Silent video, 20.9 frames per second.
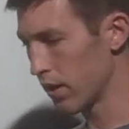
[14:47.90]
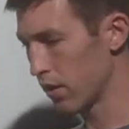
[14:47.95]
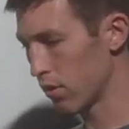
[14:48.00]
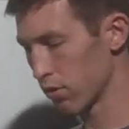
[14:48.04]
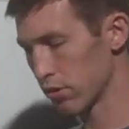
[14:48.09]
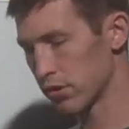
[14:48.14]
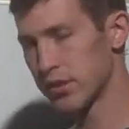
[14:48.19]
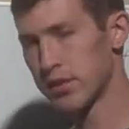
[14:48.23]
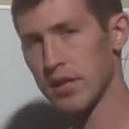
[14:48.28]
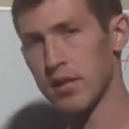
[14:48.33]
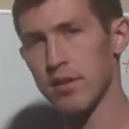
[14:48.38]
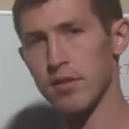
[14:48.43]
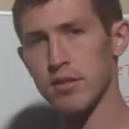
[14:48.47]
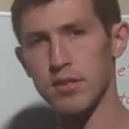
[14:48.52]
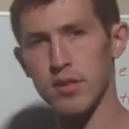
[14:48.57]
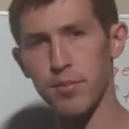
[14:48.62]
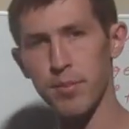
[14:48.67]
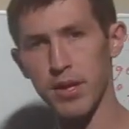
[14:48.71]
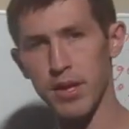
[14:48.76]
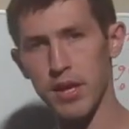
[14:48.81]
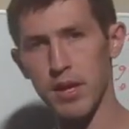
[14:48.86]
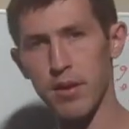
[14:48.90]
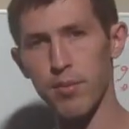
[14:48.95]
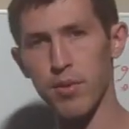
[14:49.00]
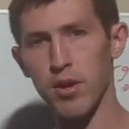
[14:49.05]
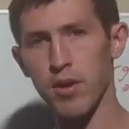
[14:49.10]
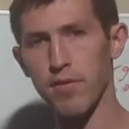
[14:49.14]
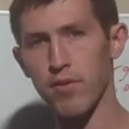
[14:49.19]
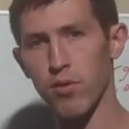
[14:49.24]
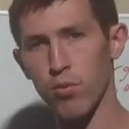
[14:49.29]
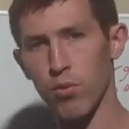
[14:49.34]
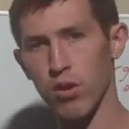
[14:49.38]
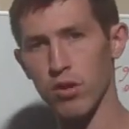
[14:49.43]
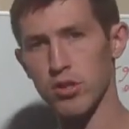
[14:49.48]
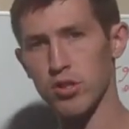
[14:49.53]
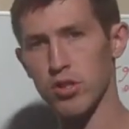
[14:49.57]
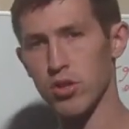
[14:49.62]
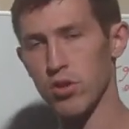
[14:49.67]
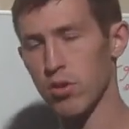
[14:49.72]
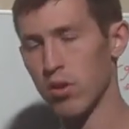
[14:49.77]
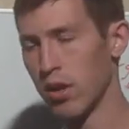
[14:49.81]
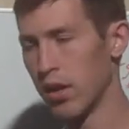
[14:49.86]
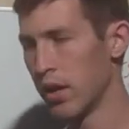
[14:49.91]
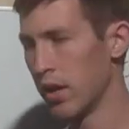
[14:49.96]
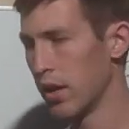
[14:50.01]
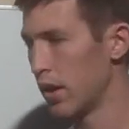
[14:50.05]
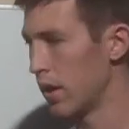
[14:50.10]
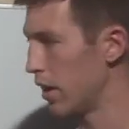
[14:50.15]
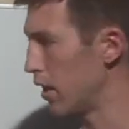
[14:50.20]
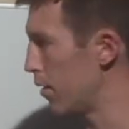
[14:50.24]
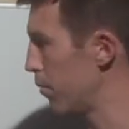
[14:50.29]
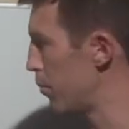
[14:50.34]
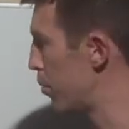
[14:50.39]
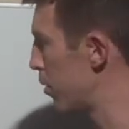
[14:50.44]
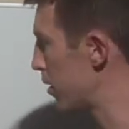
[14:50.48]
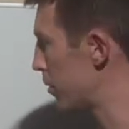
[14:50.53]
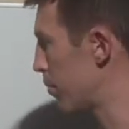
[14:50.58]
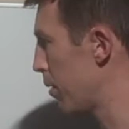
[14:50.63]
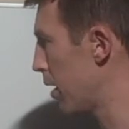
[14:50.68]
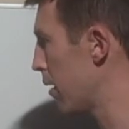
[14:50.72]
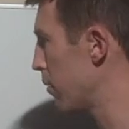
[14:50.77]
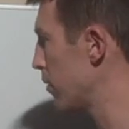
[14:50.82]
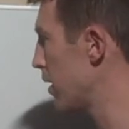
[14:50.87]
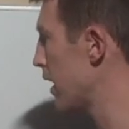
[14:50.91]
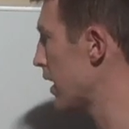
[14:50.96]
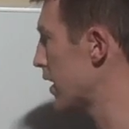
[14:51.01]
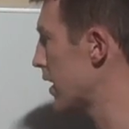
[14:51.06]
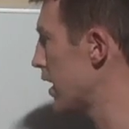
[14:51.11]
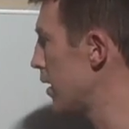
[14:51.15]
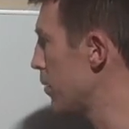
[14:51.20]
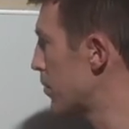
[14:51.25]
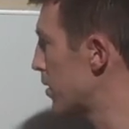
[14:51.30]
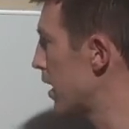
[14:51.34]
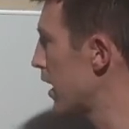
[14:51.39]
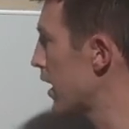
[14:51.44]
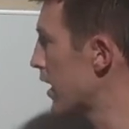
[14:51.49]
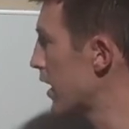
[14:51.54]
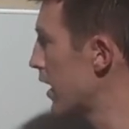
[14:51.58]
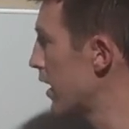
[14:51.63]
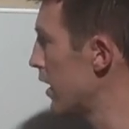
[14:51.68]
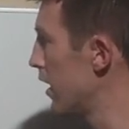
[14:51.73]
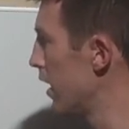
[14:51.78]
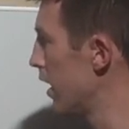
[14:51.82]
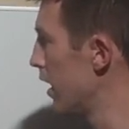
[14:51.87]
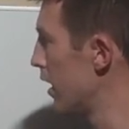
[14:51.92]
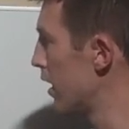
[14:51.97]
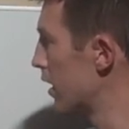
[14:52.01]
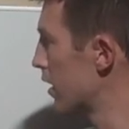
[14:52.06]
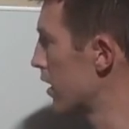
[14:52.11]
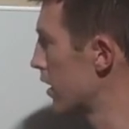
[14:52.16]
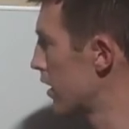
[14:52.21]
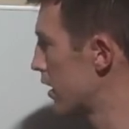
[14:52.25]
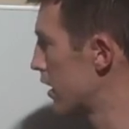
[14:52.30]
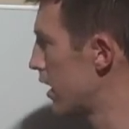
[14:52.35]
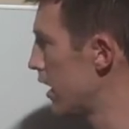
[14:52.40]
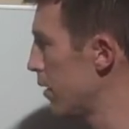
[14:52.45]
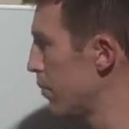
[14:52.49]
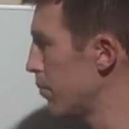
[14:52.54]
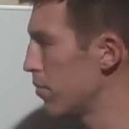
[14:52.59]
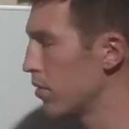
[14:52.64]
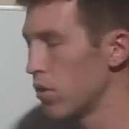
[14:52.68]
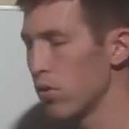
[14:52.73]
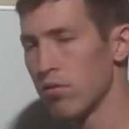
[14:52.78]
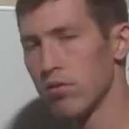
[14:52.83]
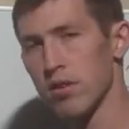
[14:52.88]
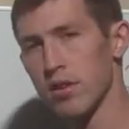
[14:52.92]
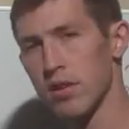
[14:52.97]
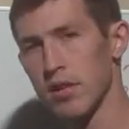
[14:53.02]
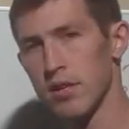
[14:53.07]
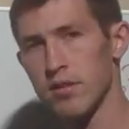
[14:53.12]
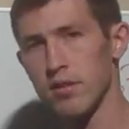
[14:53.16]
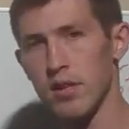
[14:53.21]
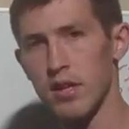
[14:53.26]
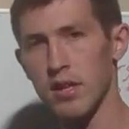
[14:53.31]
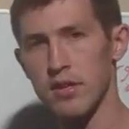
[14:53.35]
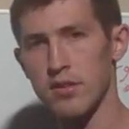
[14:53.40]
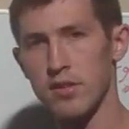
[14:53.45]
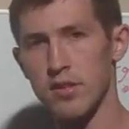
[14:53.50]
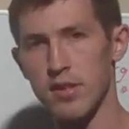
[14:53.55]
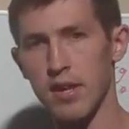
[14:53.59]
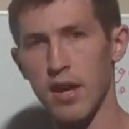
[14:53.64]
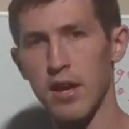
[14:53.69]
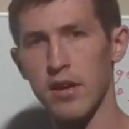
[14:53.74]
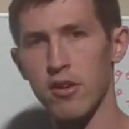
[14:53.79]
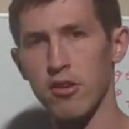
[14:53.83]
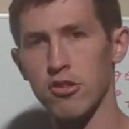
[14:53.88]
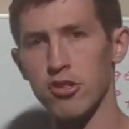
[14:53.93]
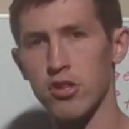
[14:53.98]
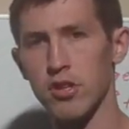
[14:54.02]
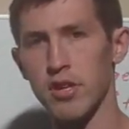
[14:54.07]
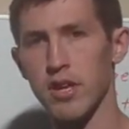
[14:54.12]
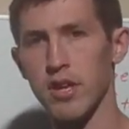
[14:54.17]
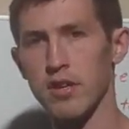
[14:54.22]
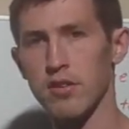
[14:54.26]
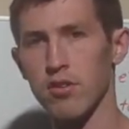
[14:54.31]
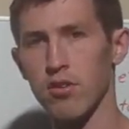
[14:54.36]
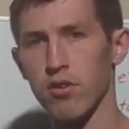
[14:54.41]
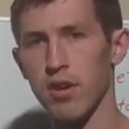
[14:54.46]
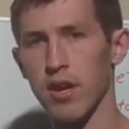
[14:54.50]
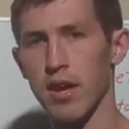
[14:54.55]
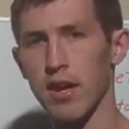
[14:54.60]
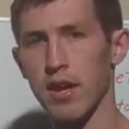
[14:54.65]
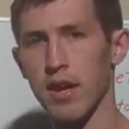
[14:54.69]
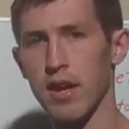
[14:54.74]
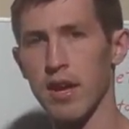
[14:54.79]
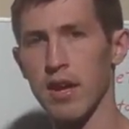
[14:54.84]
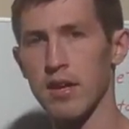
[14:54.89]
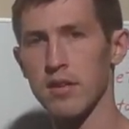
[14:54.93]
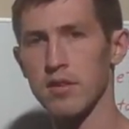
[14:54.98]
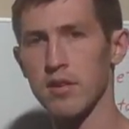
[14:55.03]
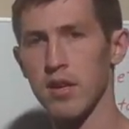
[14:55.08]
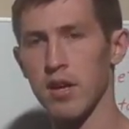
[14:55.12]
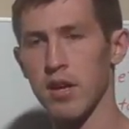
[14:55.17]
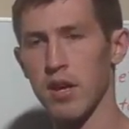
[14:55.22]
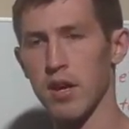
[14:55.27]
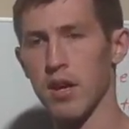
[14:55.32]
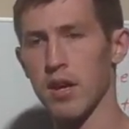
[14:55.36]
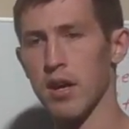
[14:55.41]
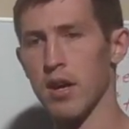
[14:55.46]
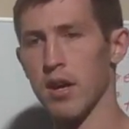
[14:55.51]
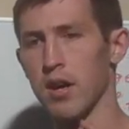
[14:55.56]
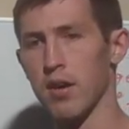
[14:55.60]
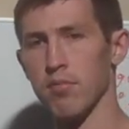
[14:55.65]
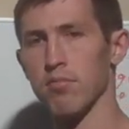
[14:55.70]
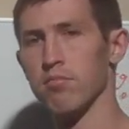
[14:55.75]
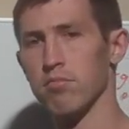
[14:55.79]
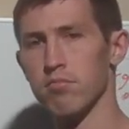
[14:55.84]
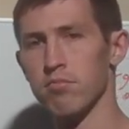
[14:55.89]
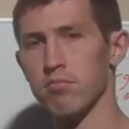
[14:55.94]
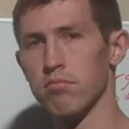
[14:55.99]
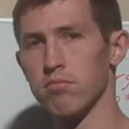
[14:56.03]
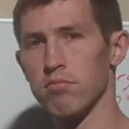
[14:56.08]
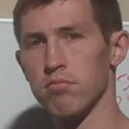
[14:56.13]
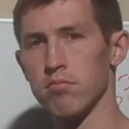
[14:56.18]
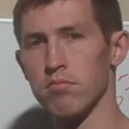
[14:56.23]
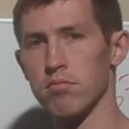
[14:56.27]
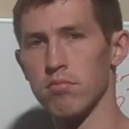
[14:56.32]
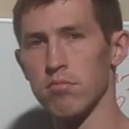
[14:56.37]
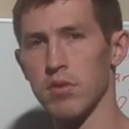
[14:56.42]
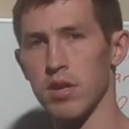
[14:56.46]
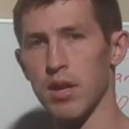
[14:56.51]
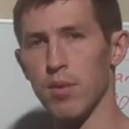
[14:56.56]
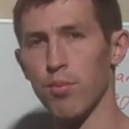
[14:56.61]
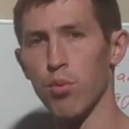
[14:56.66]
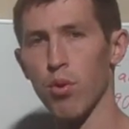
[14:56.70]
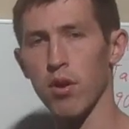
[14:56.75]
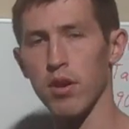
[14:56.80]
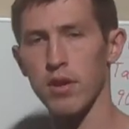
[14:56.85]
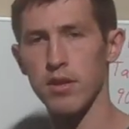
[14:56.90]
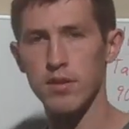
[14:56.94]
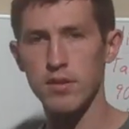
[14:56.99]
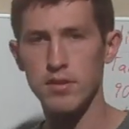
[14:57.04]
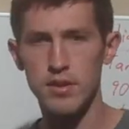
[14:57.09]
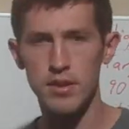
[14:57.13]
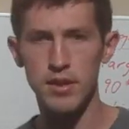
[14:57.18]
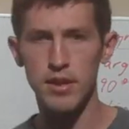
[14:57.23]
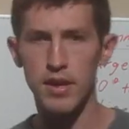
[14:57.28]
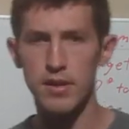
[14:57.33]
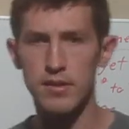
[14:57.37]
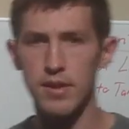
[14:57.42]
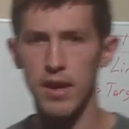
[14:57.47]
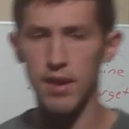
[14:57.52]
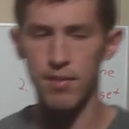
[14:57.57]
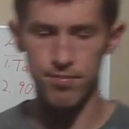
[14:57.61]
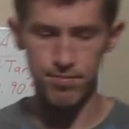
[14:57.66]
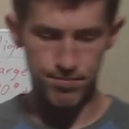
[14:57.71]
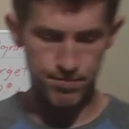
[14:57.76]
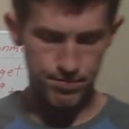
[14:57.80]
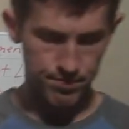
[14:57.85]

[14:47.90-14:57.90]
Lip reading: or send me an email if you want to. But bottom line, keep kicking. Keep using these things to diagnose your kicks, okay, guys? Keep working. See you next time.